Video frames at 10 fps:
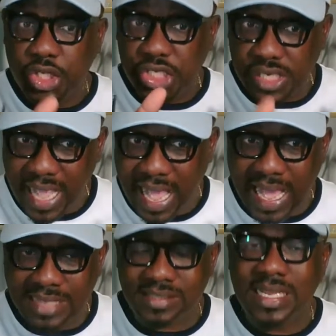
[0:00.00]
she
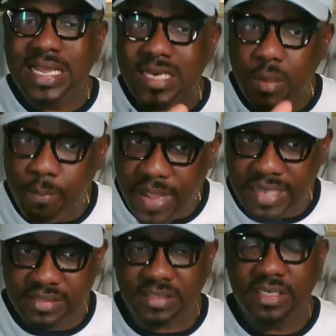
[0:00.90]
has the
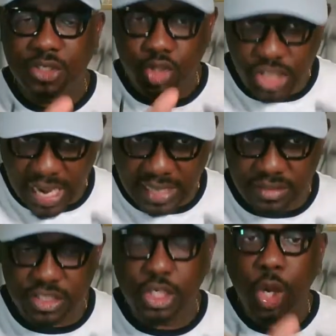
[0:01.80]
best
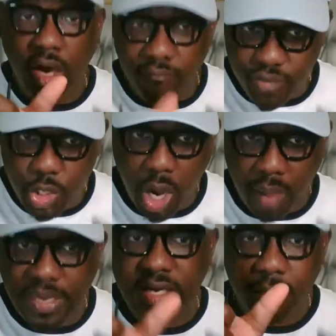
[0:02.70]
chance of
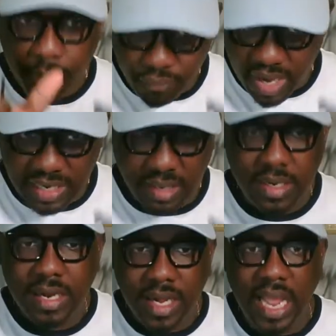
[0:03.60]
becoming pregnant.
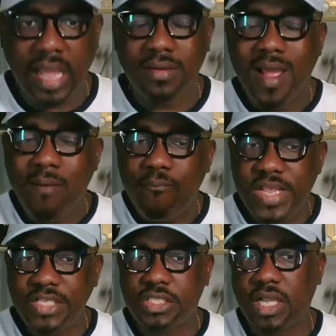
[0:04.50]
Now,
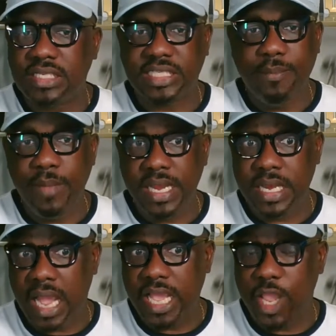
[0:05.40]
this doesn't mean
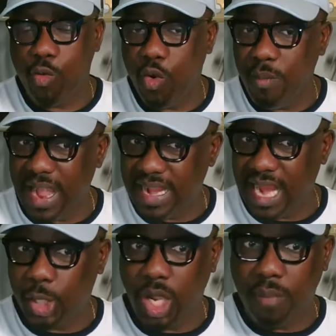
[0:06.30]
that a woman
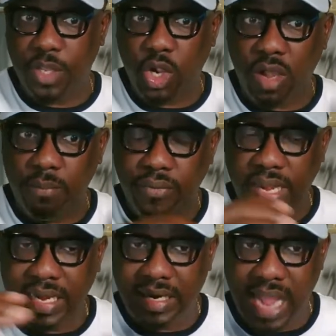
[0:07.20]
cannot become
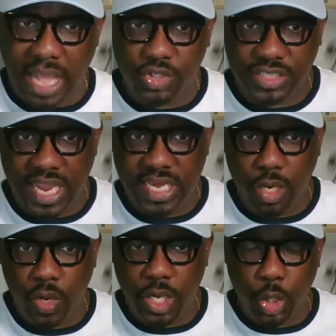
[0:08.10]
pregnant outside the
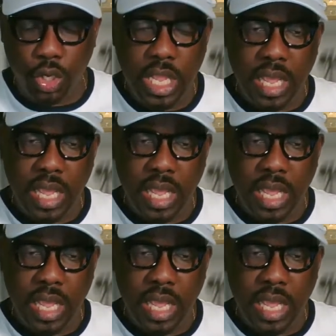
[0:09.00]
window,